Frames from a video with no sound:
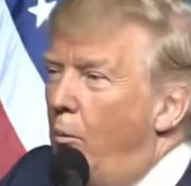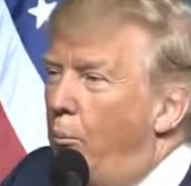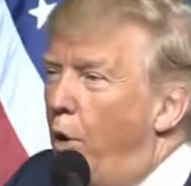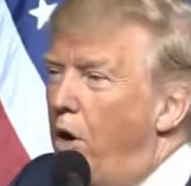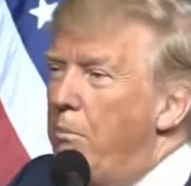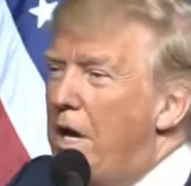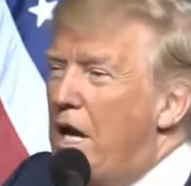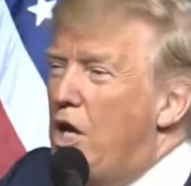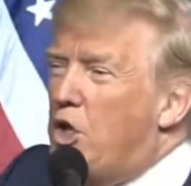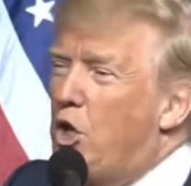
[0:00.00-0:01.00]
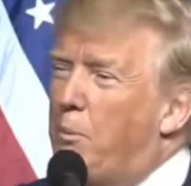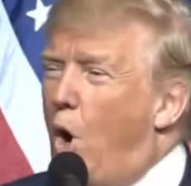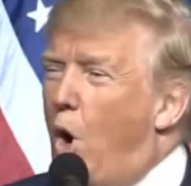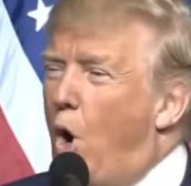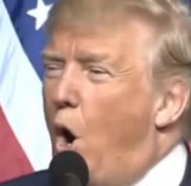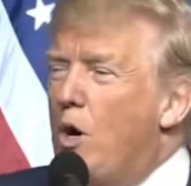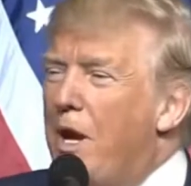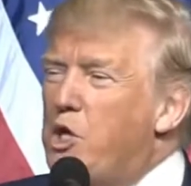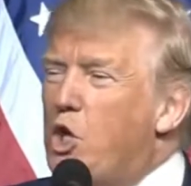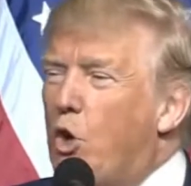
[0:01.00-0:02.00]
Put me into the boardroom
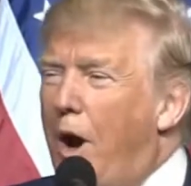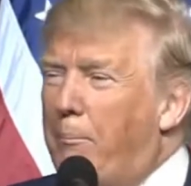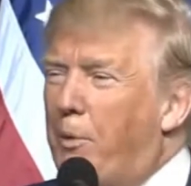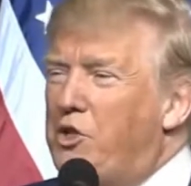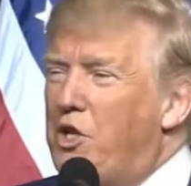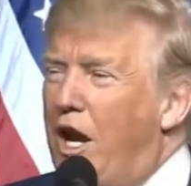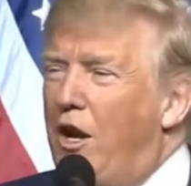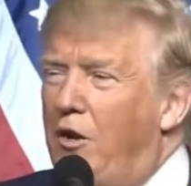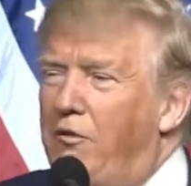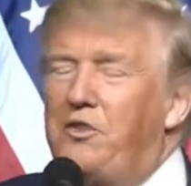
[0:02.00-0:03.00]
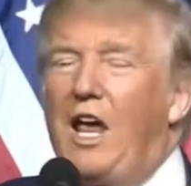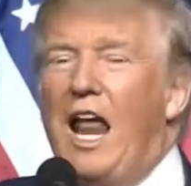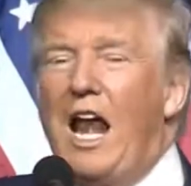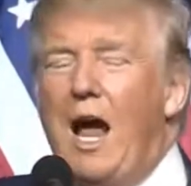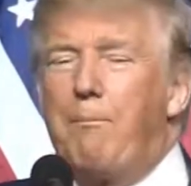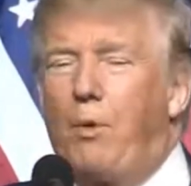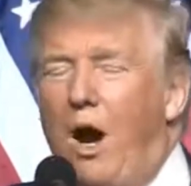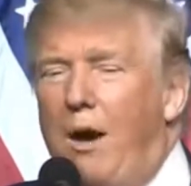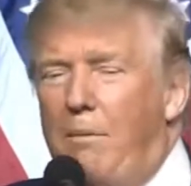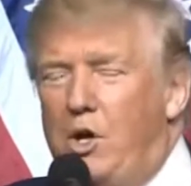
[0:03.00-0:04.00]
as your representatives, and I
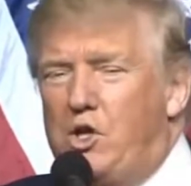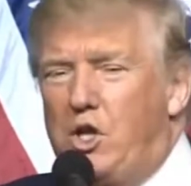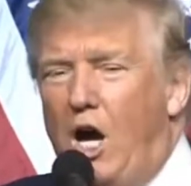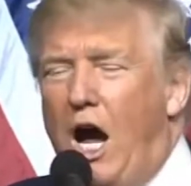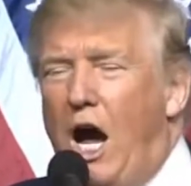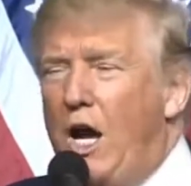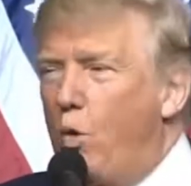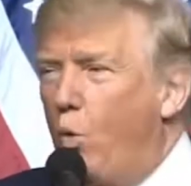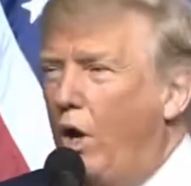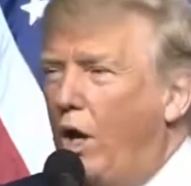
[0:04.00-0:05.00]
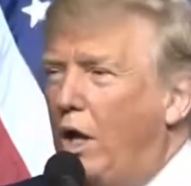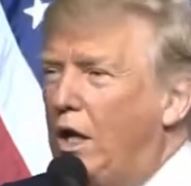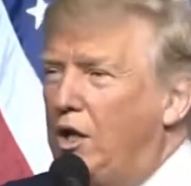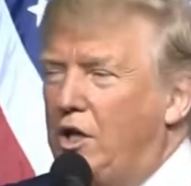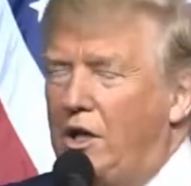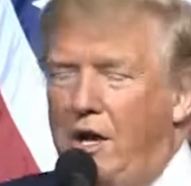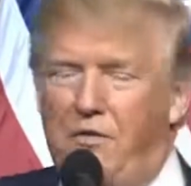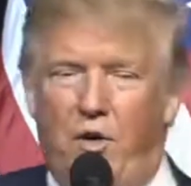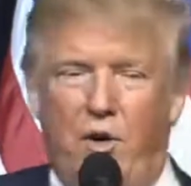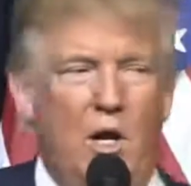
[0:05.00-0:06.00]
promise I will
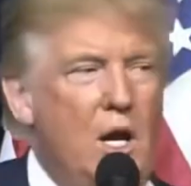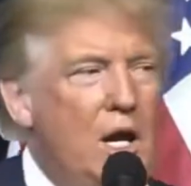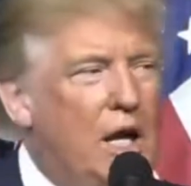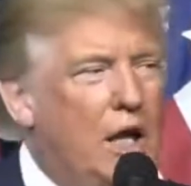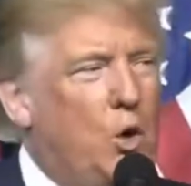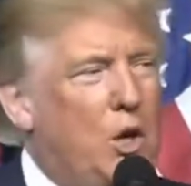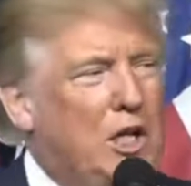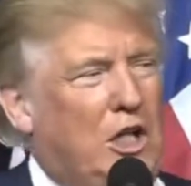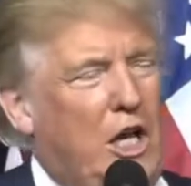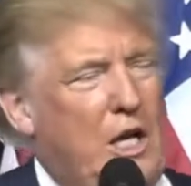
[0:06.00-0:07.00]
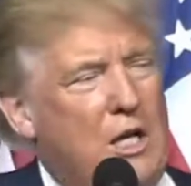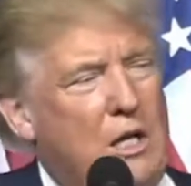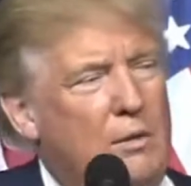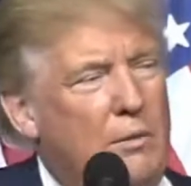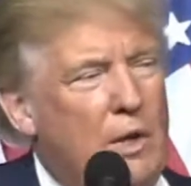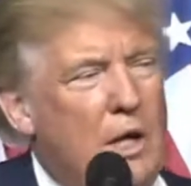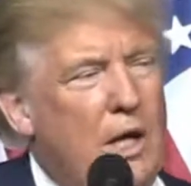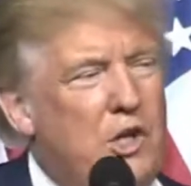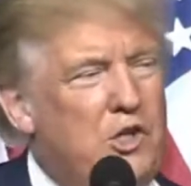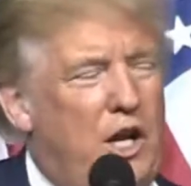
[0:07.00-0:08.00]
deliver. Hillary Clinton
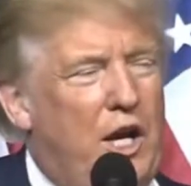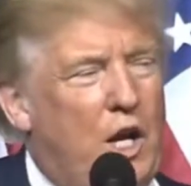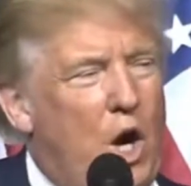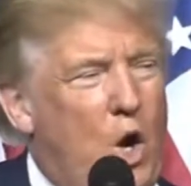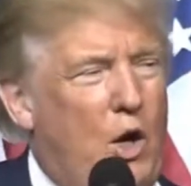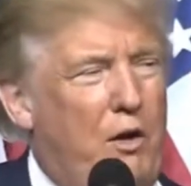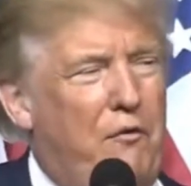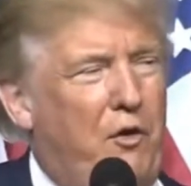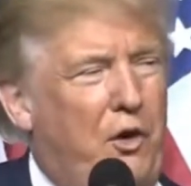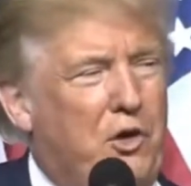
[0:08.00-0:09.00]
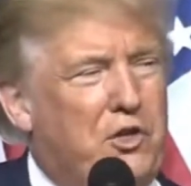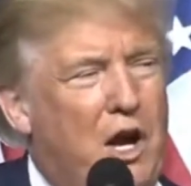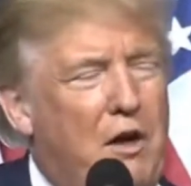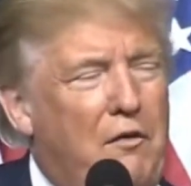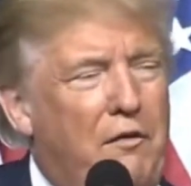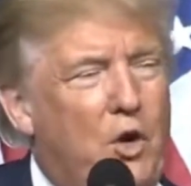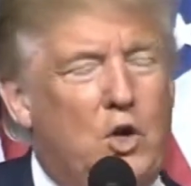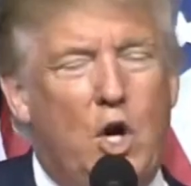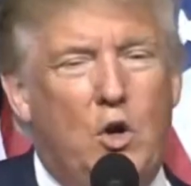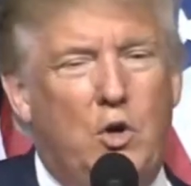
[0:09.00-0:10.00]
is in it only for herself, her
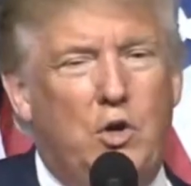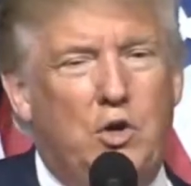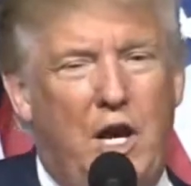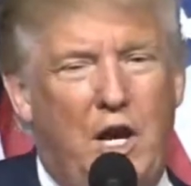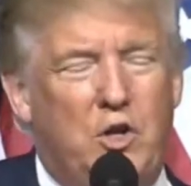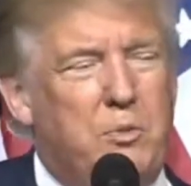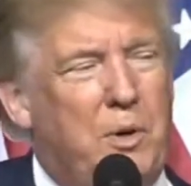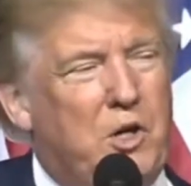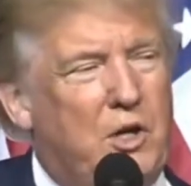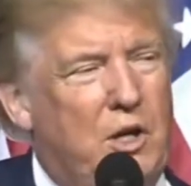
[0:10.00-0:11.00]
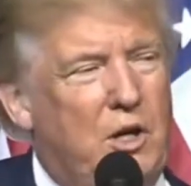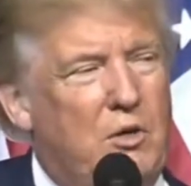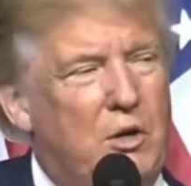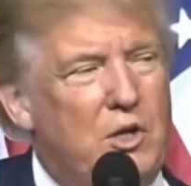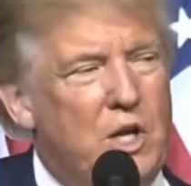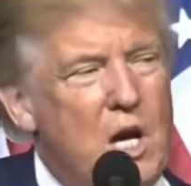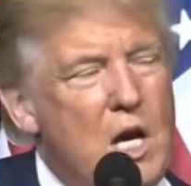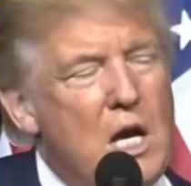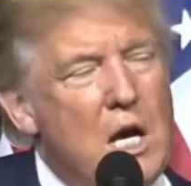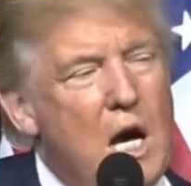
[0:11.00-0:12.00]
donors, and her special interests.
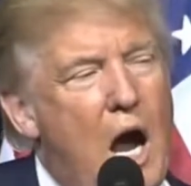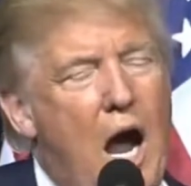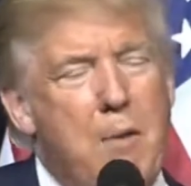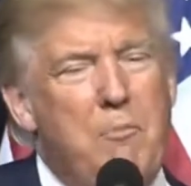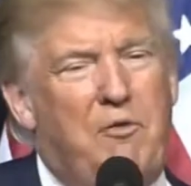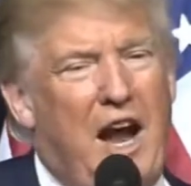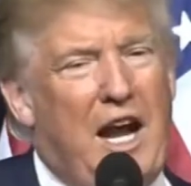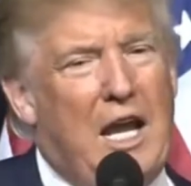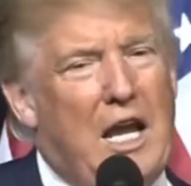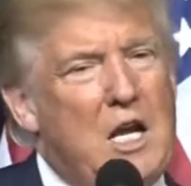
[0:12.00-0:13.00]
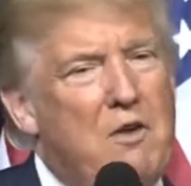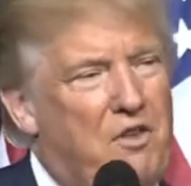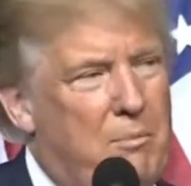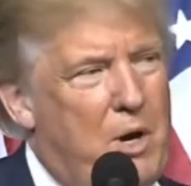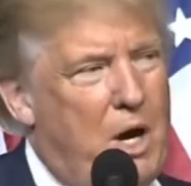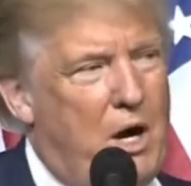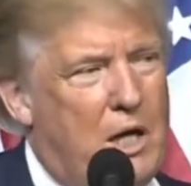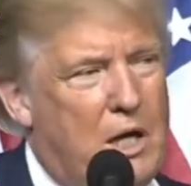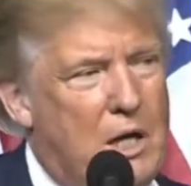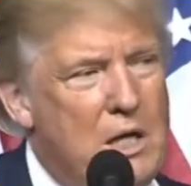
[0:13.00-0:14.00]
I'm fighting for
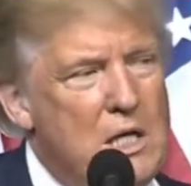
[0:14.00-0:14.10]
America.